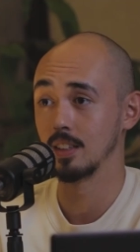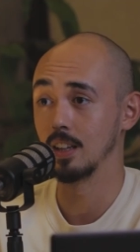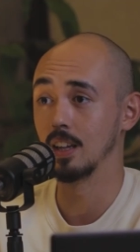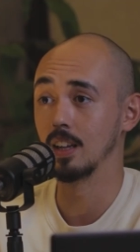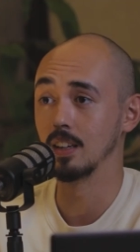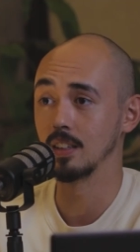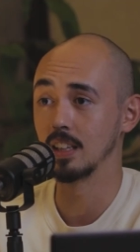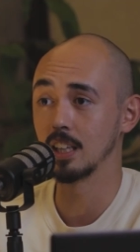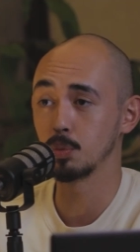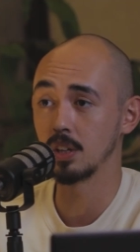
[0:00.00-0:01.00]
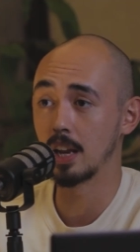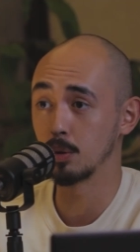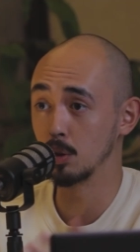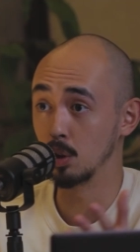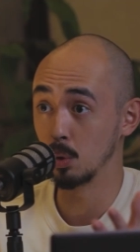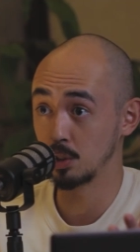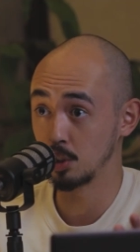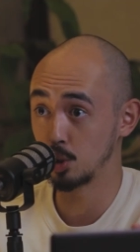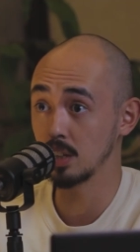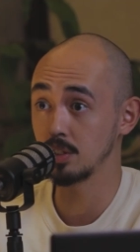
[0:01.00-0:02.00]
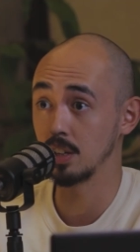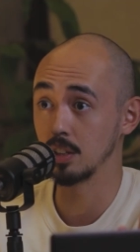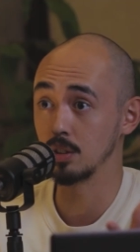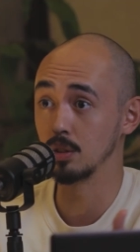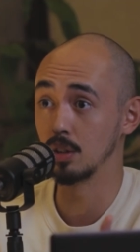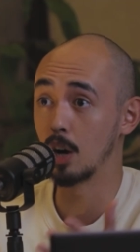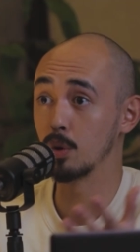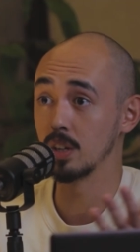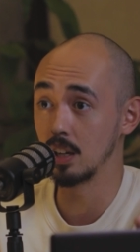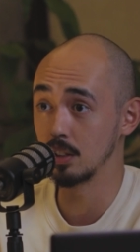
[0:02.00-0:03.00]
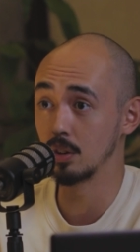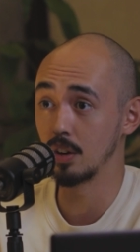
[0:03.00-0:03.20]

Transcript: Yeah. And that's what General Luna was suggesting to Aguinaldo, yeah.